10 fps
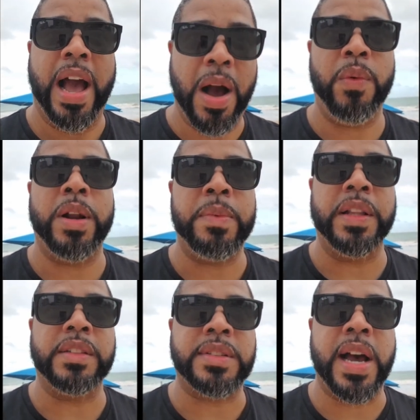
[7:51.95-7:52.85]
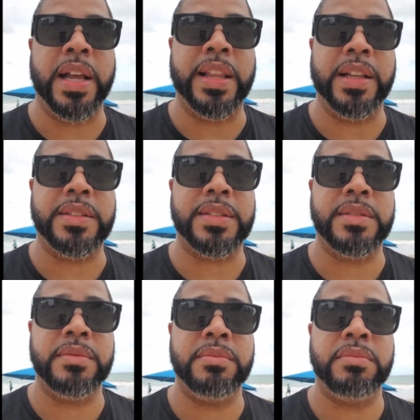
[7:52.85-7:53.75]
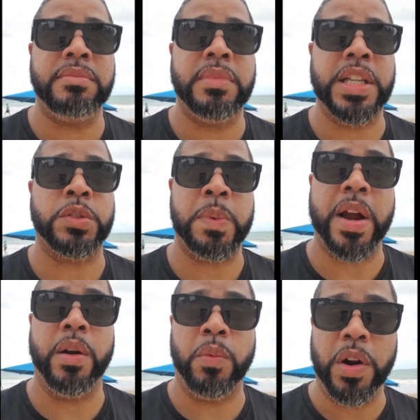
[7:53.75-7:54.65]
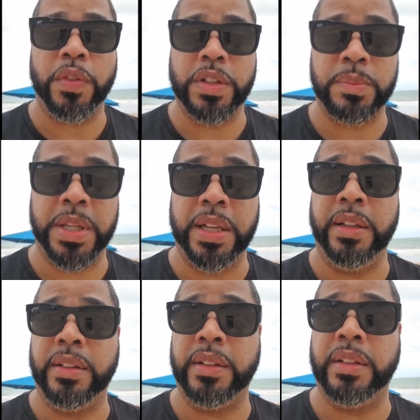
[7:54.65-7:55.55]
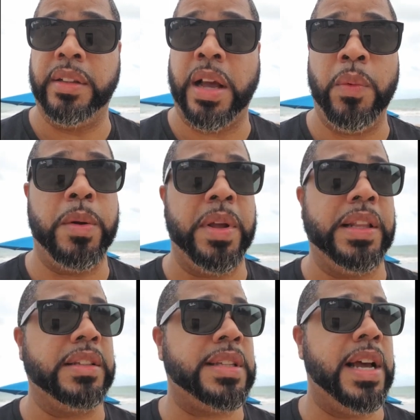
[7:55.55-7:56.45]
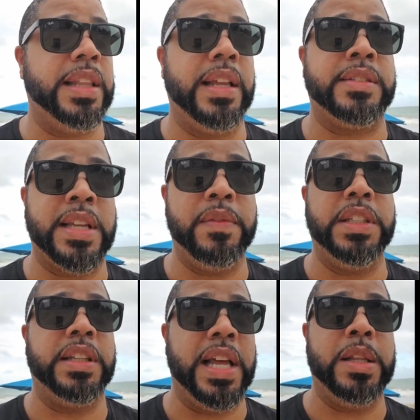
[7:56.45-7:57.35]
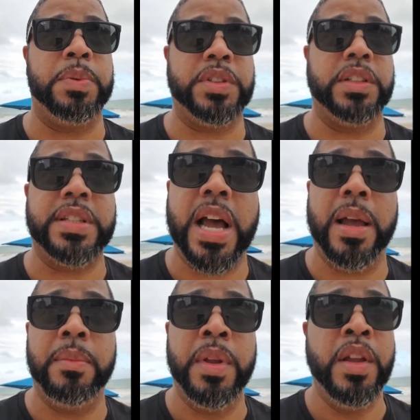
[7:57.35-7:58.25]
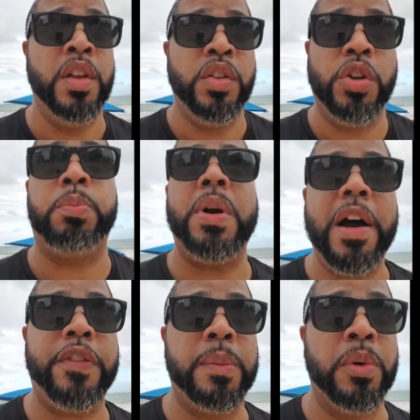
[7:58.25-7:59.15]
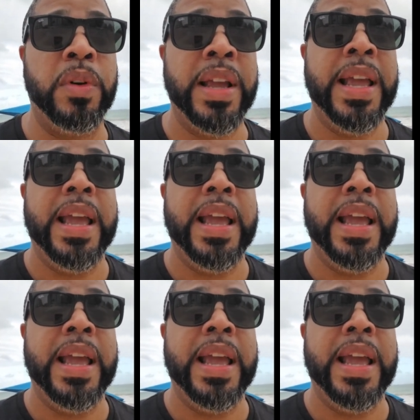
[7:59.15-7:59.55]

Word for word: I want to be on the side that's expiring worthless, meaning I want to be on that side that 70 to 90% of the time you're profitable.